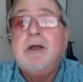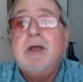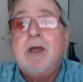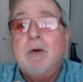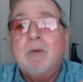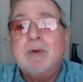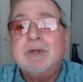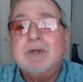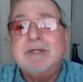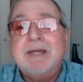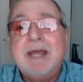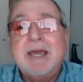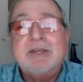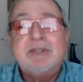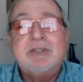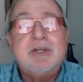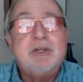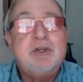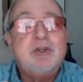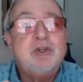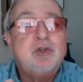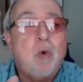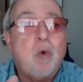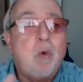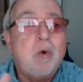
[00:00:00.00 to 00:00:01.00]
was next to
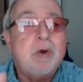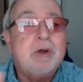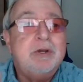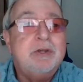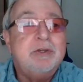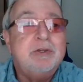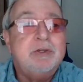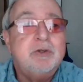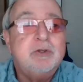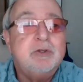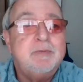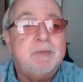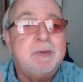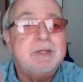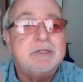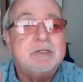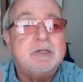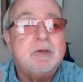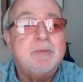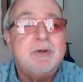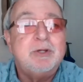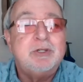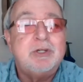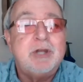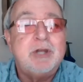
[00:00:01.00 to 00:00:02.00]
Jordan's, who spent so
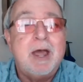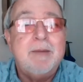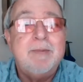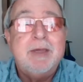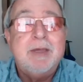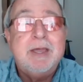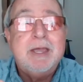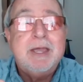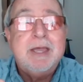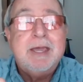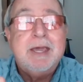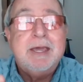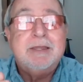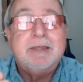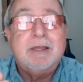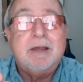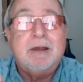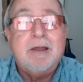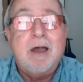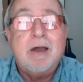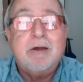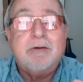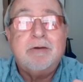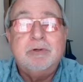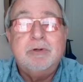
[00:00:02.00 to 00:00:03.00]
much time in the
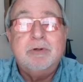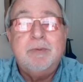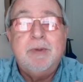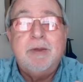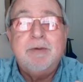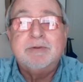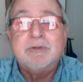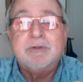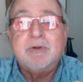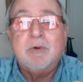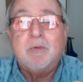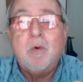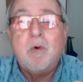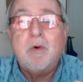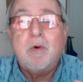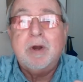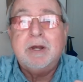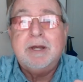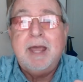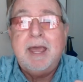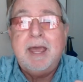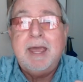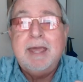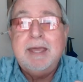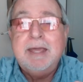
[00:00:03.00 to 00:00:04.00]
locker he was awarded
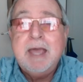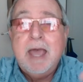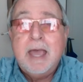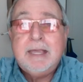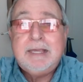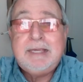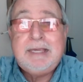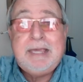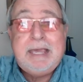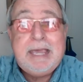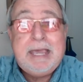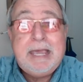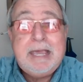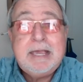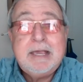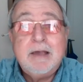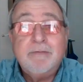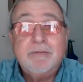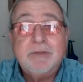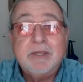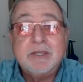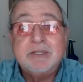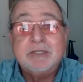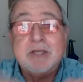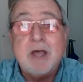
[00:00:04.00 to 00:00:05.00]
a King of
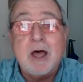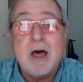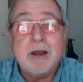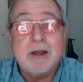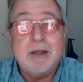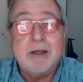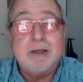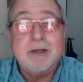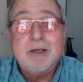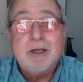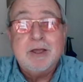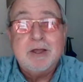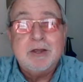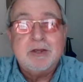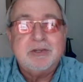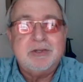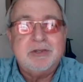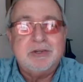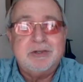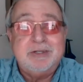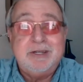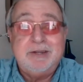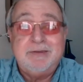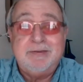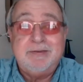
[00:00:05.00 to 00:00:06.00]
the Sauna
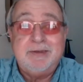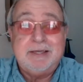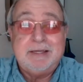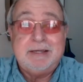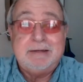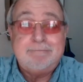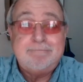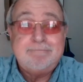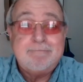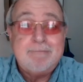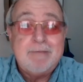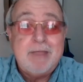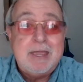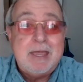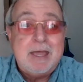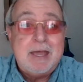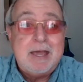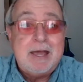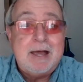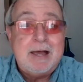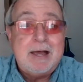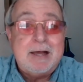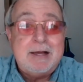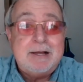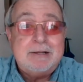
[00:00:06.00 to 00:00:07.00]
certificate.
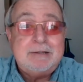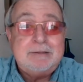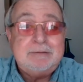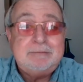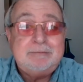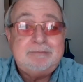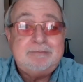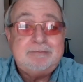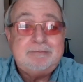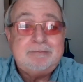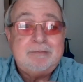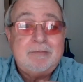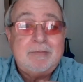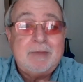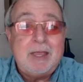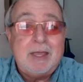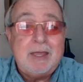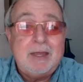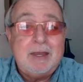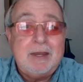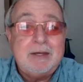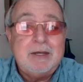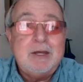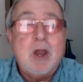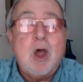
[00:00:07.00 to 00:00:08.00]
No,
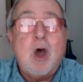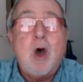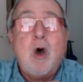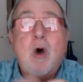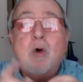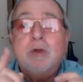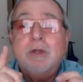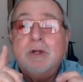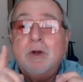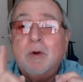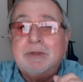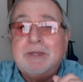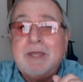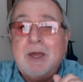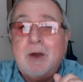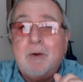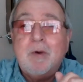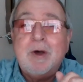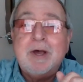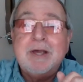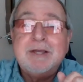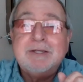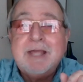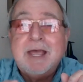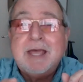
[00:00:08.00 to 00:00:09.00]
you know what that
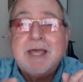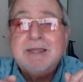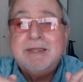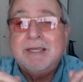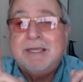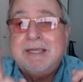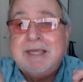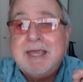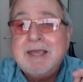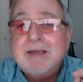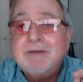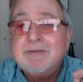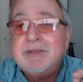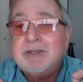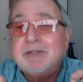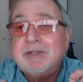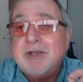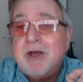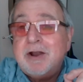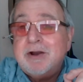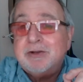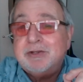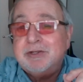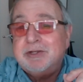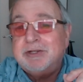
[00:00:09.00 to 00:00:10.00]
was? The King of the
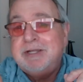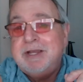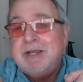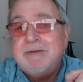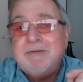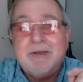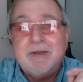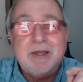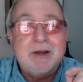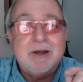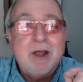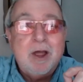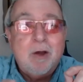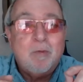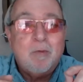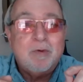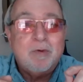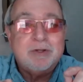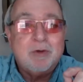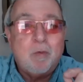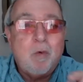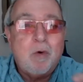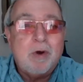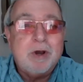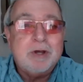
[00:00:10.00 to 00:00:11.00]
Sauna certificate was
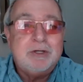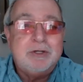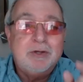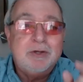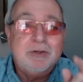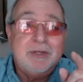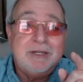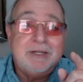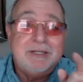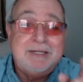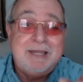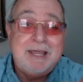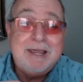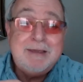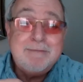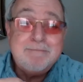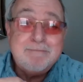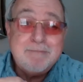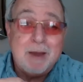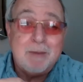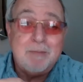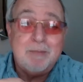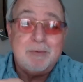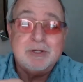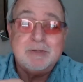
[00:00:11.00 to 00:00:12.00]
awarded to the team
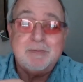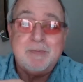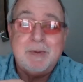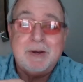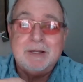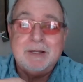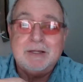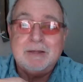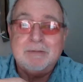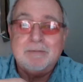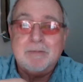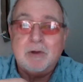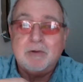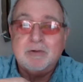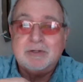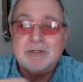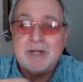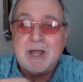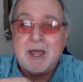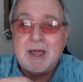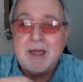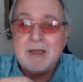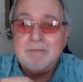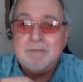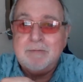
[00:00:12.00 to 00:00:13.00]
members spending the most
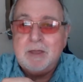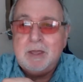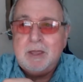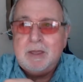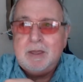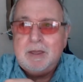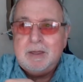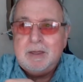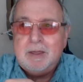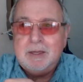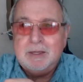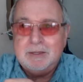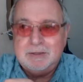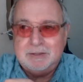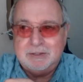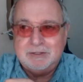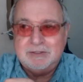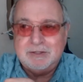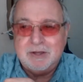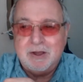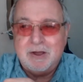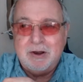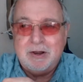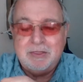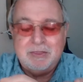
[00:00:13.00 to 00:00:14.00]
time in the
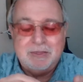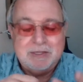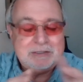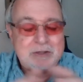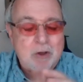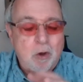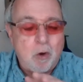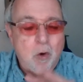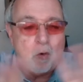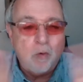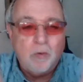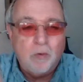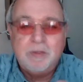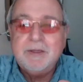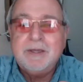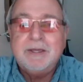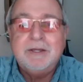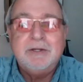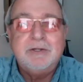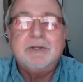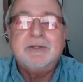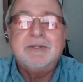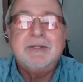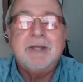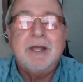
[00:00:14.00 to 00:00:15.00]
sauna. This whole thing
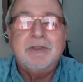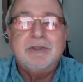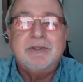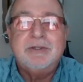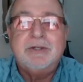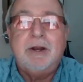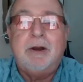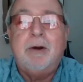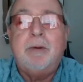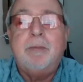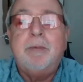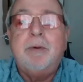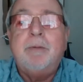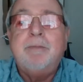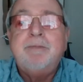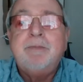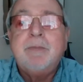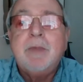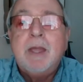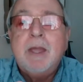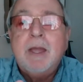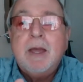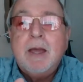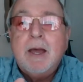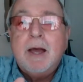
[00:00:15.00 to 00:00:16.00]
just sounds terrible.
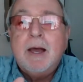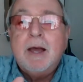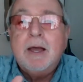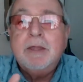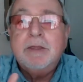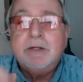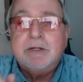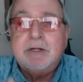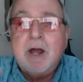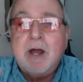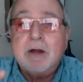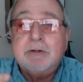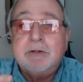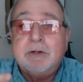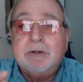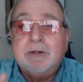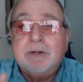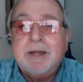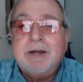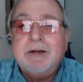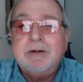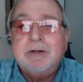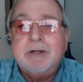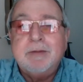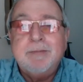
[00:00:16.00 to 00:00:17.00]
The doctor
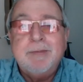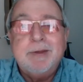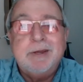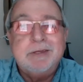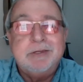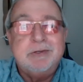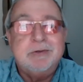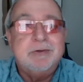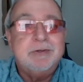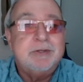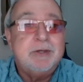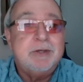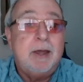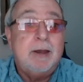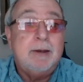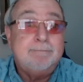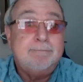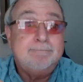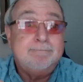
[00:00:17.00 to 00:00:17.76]
later committed suicide.